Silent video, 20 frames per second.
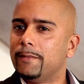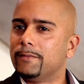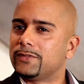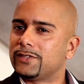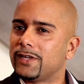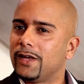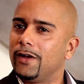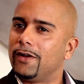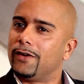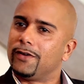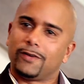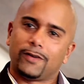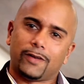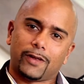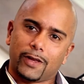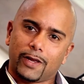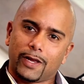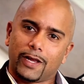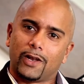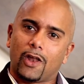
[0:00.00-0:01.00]
So
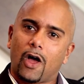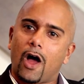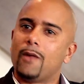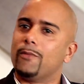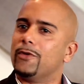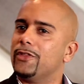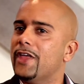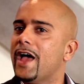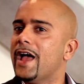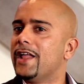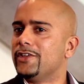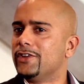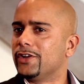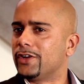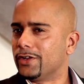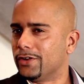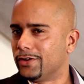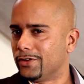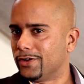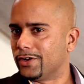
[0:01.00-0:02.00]
in line with that, you
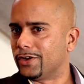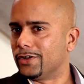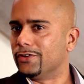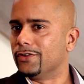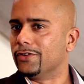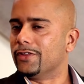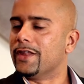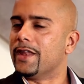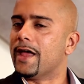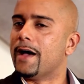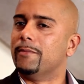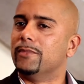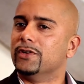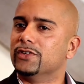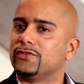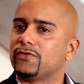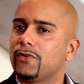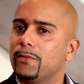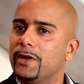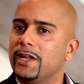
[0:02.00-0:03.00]
can do the
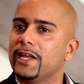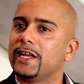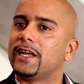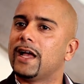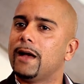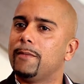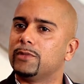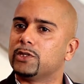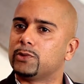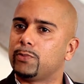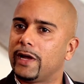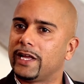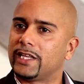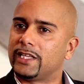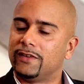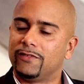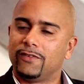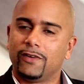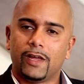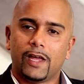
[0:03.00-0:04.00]
numbers from an income
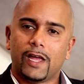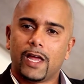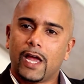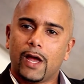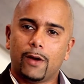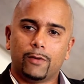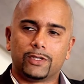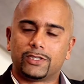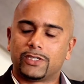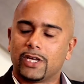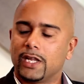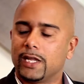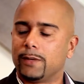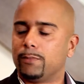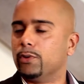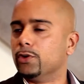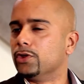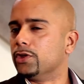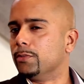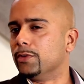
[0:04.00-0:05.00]
perspective. It would certainly
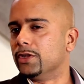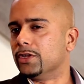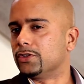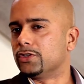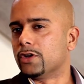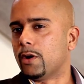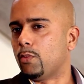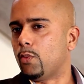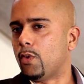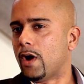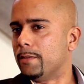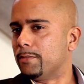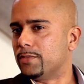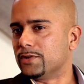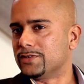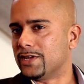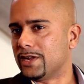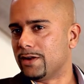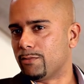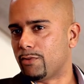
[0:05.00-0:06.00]
put them in the top
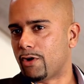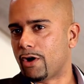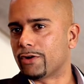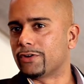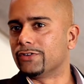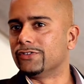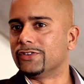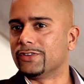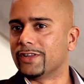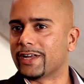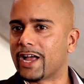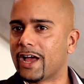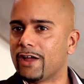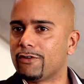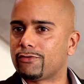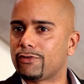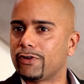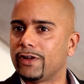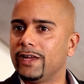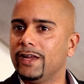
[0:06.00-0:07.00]
1% of brokers in the
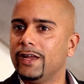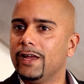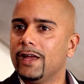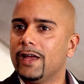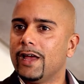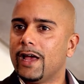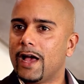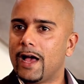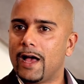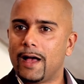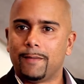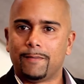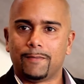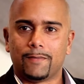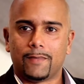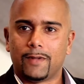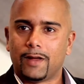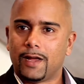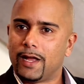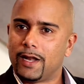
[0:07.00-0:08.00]
country.
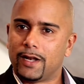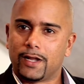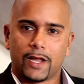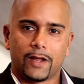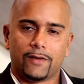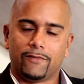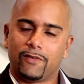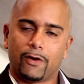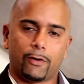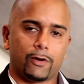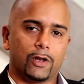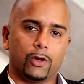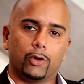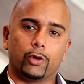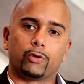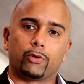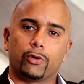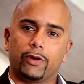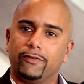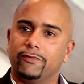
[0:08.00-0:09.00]
and very
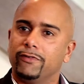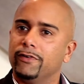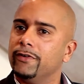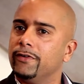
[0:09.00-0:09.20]
lucrative.